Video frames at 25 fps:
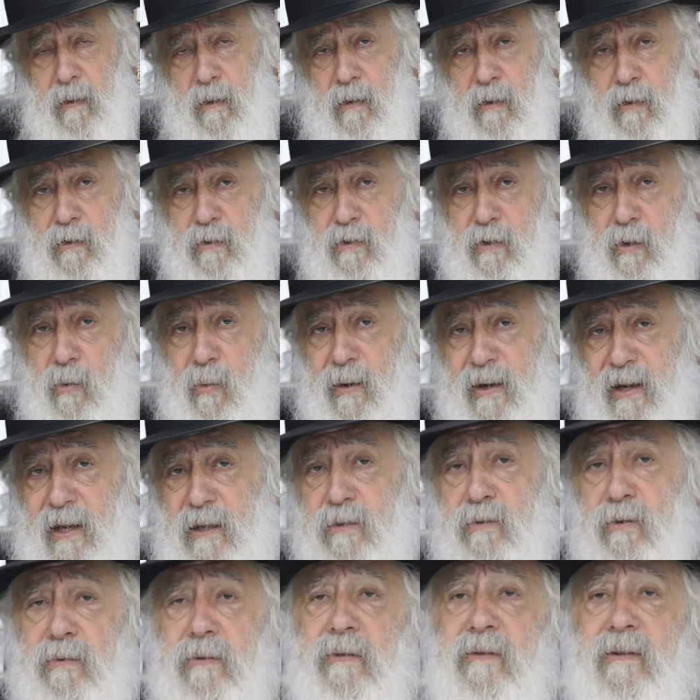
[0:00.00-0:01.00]
So when I
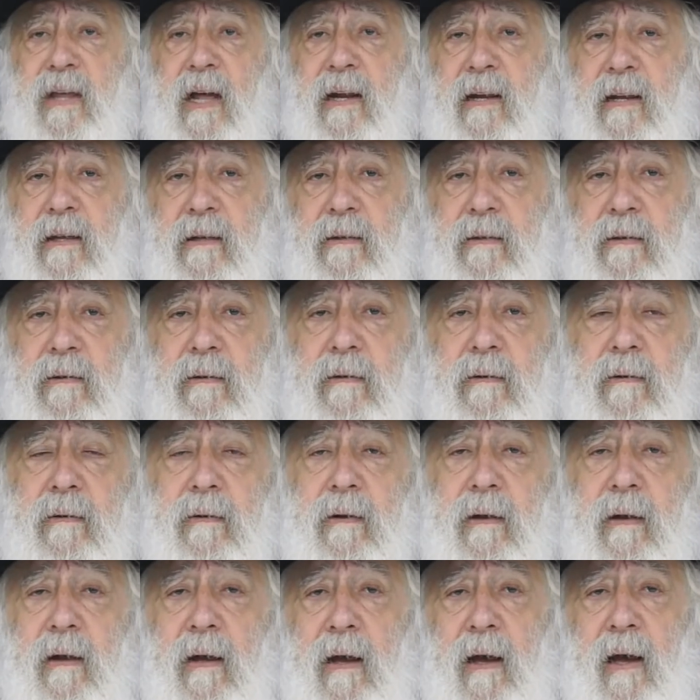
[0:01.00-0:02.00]
saw the talit,
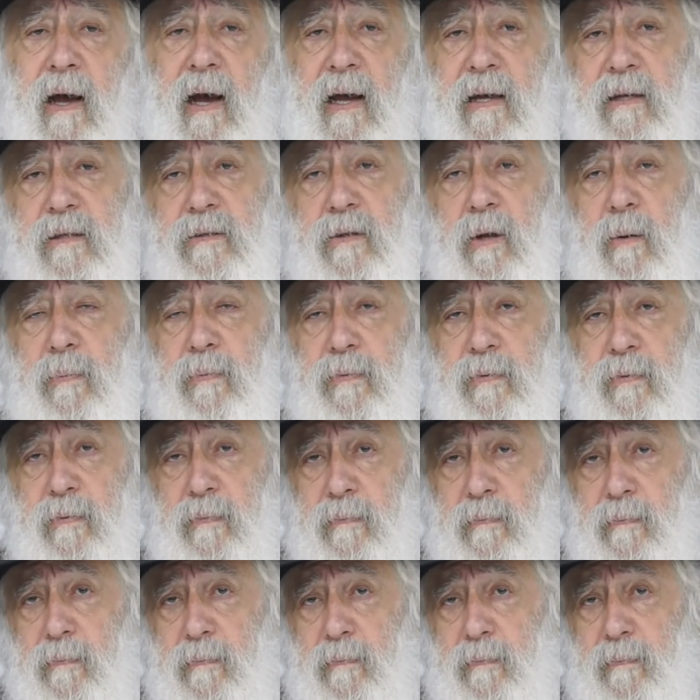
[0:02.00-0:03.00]
I stopped.
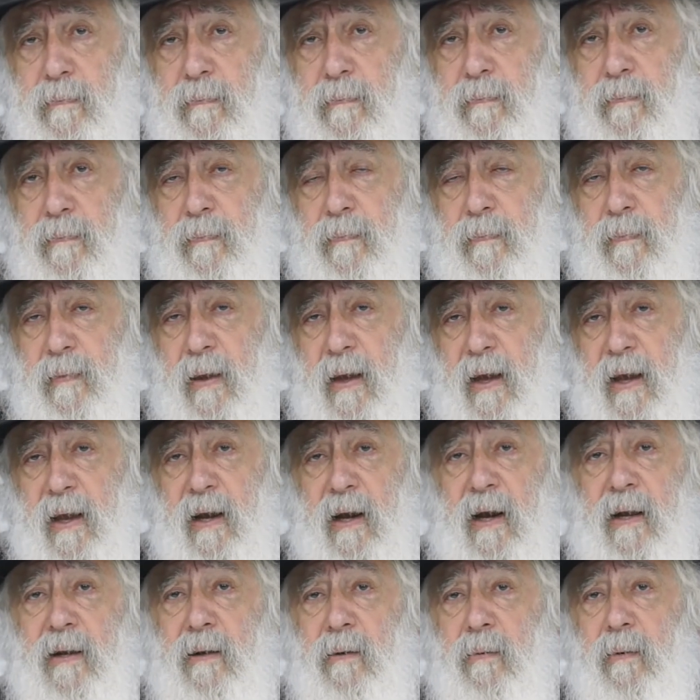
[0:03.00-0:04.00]
I
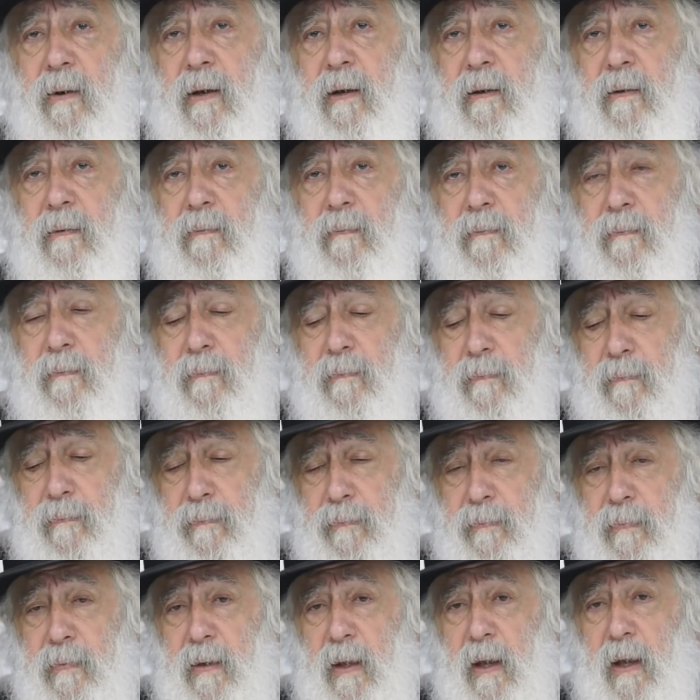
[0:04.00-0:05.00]
ran away.
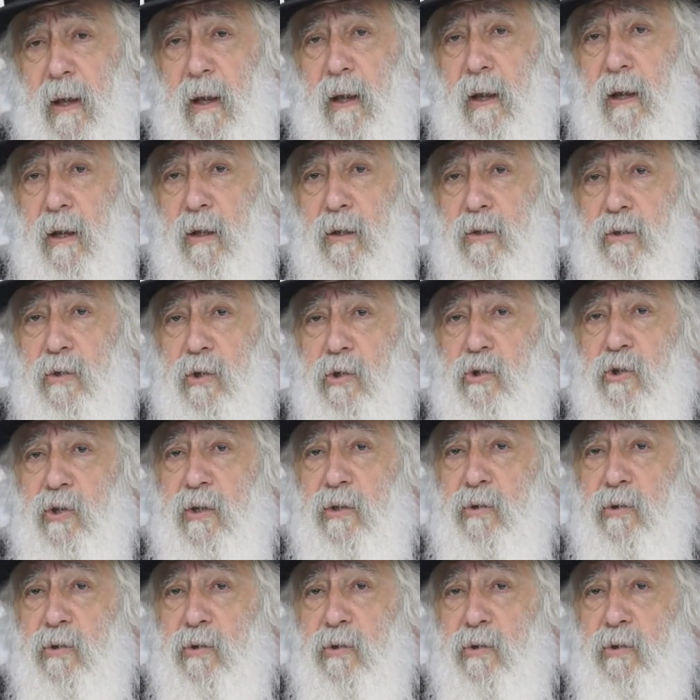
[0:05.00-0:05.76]
So she